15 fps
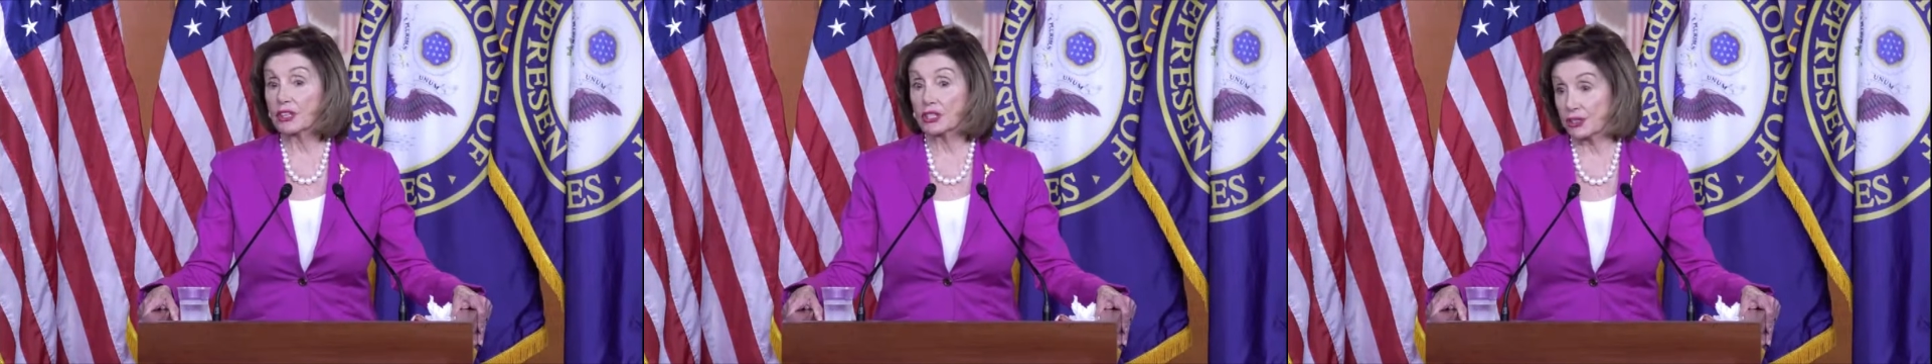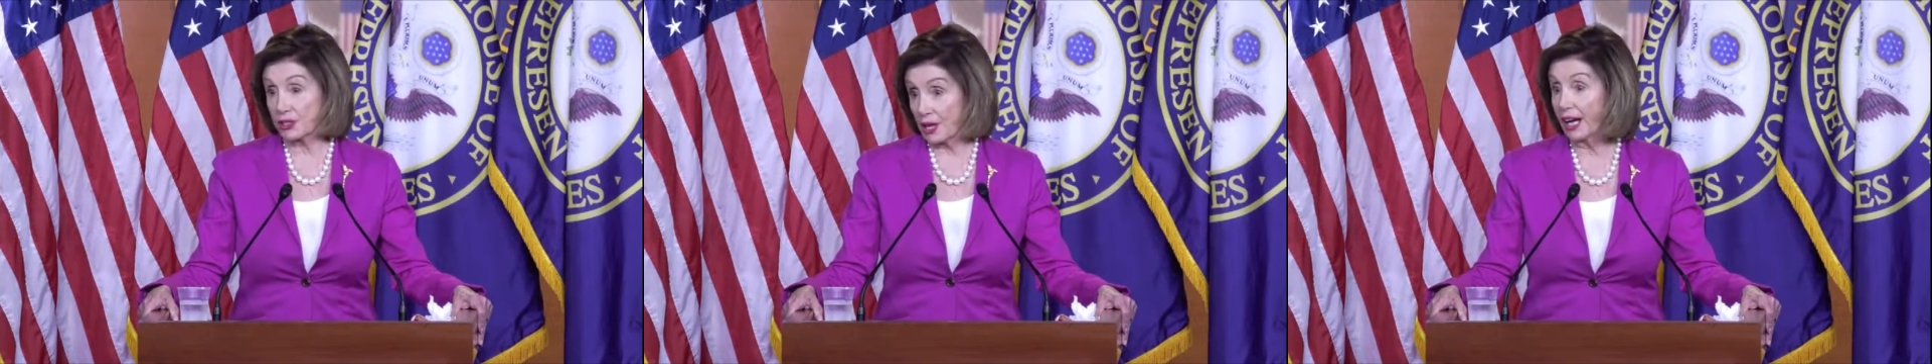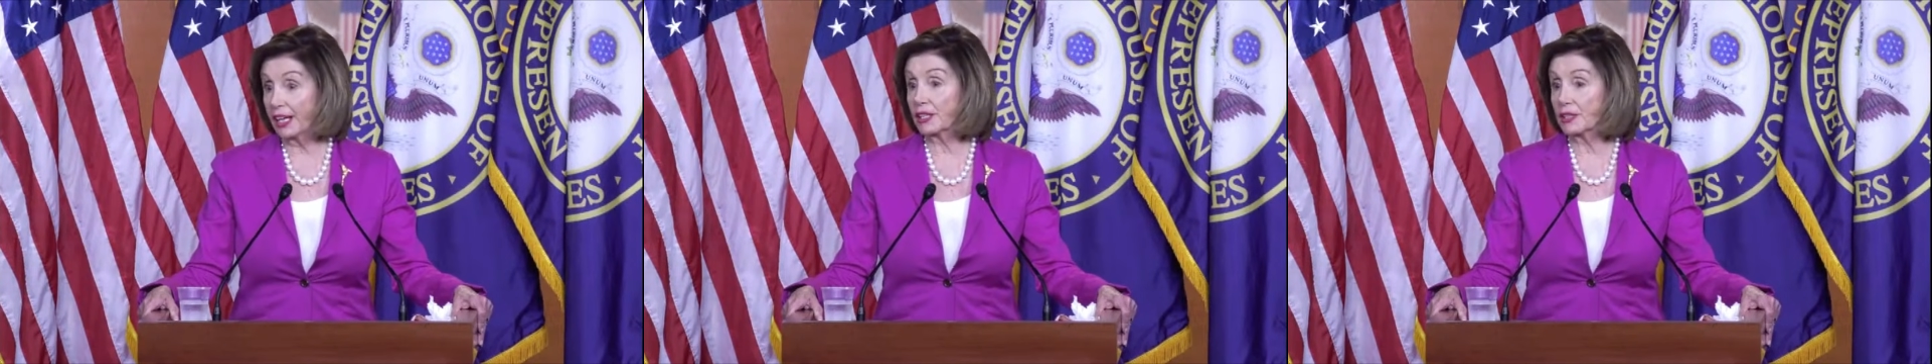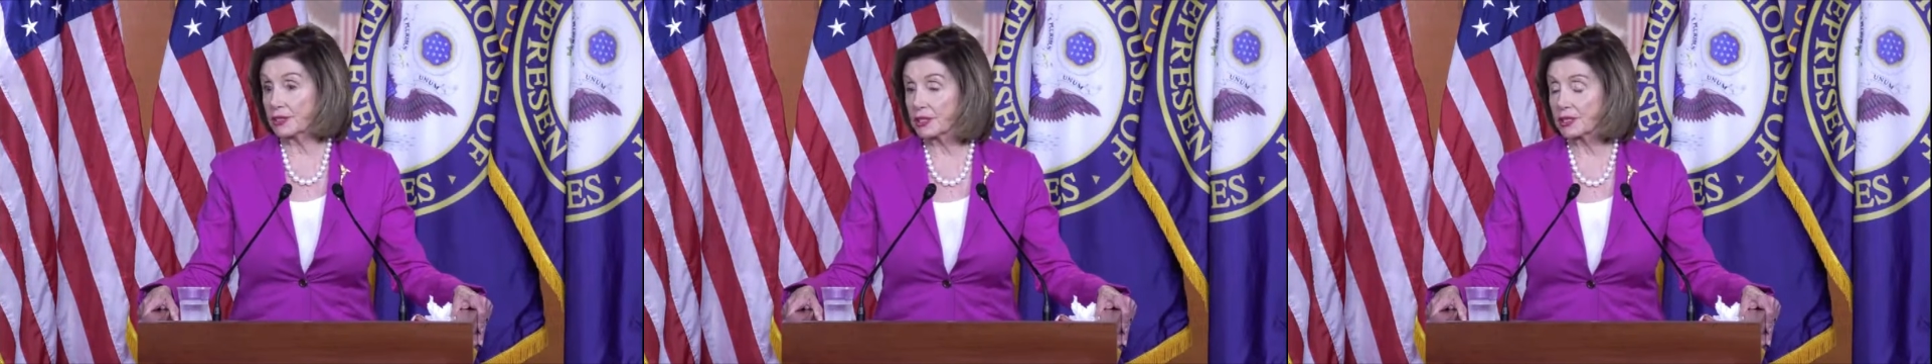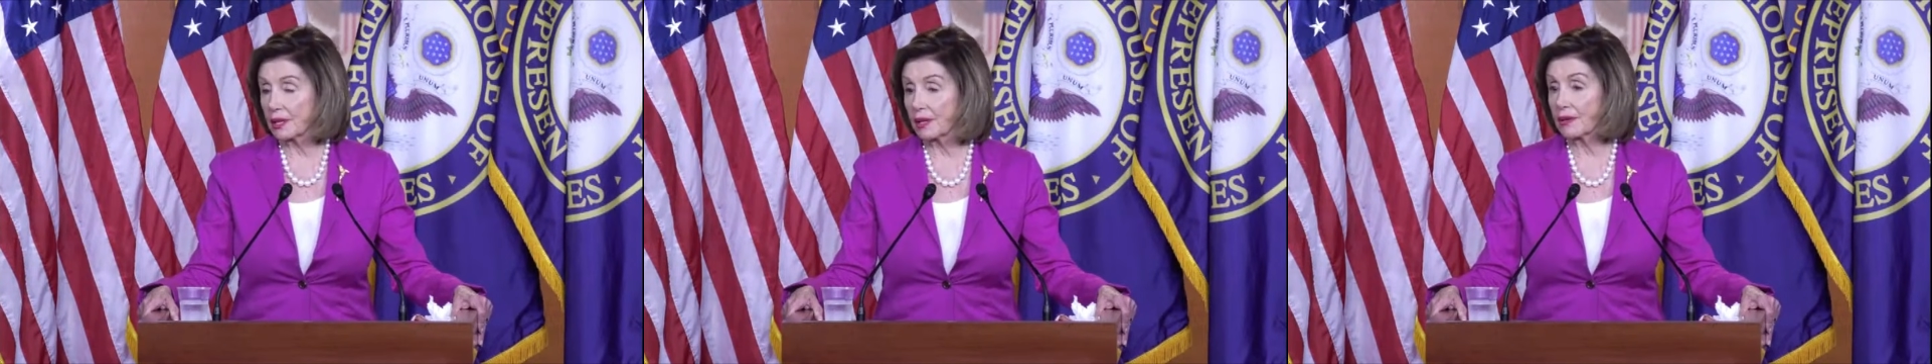the
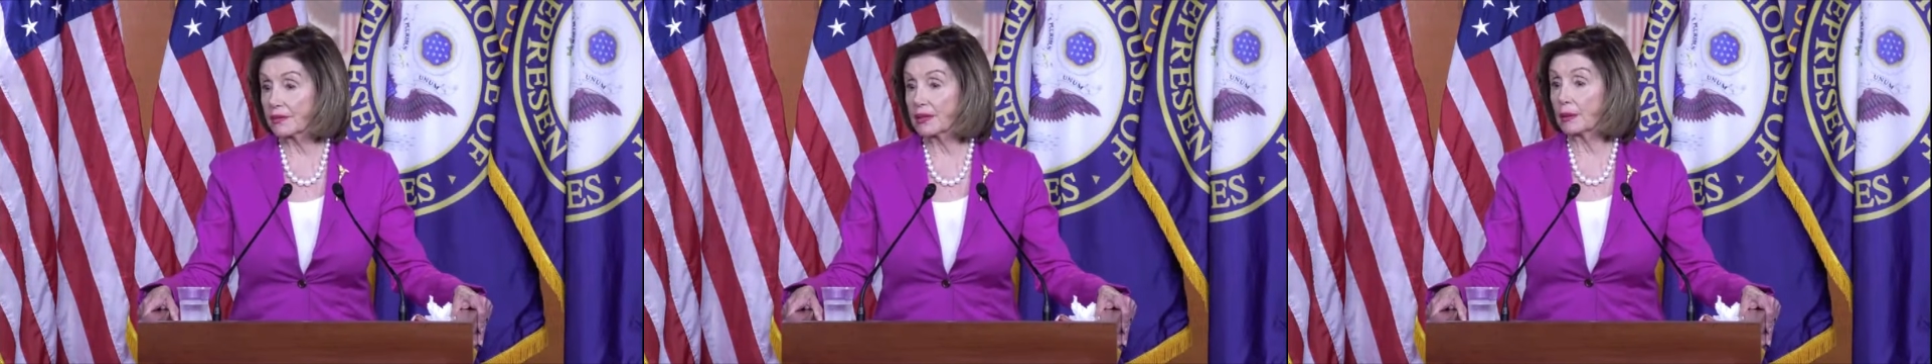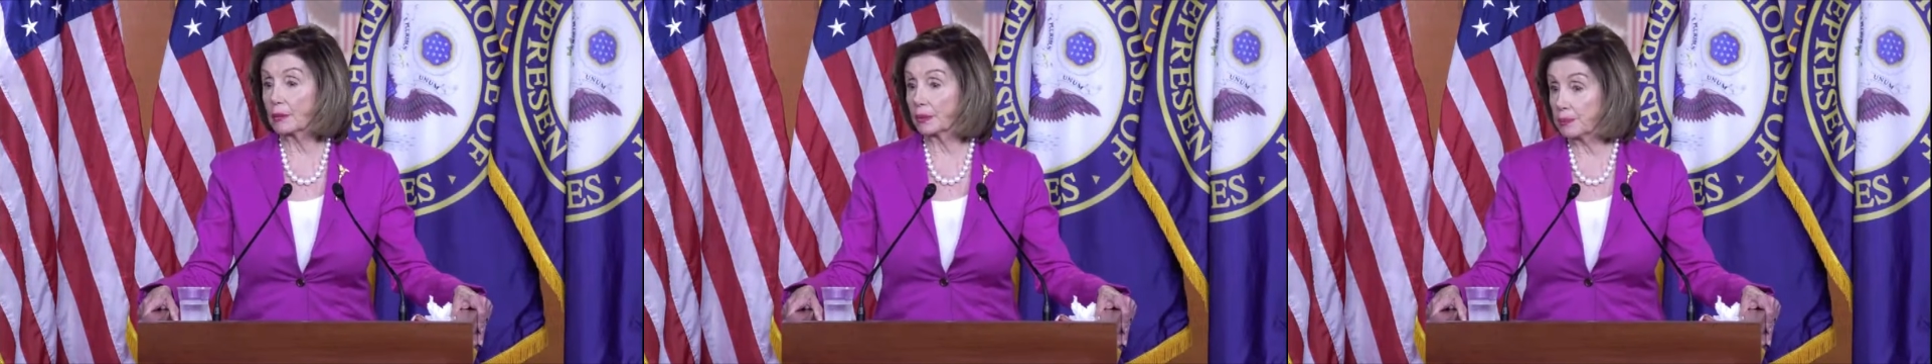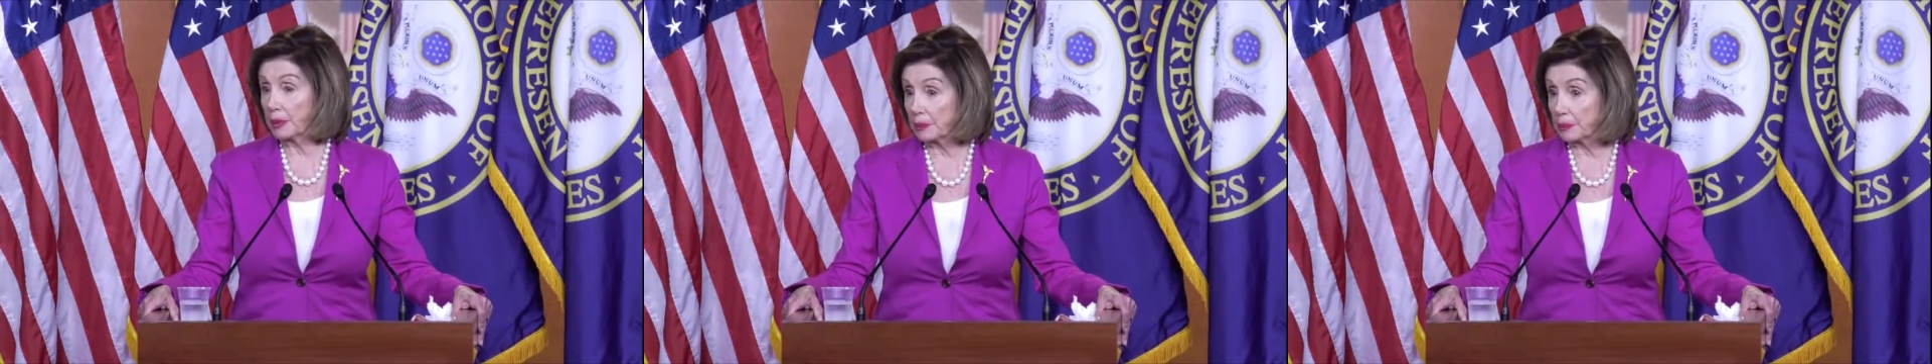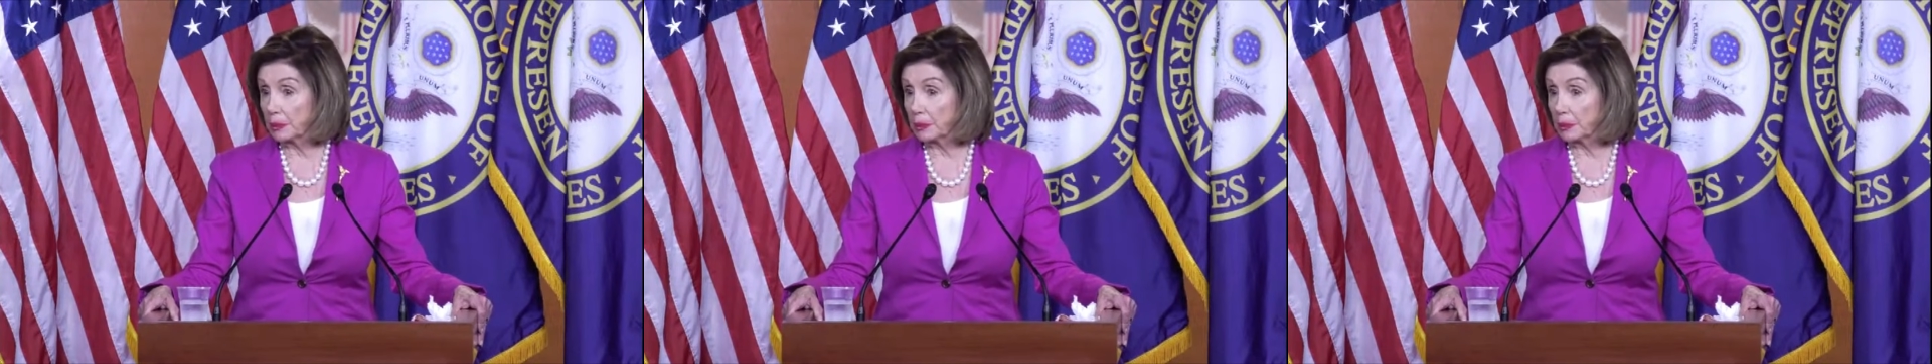science that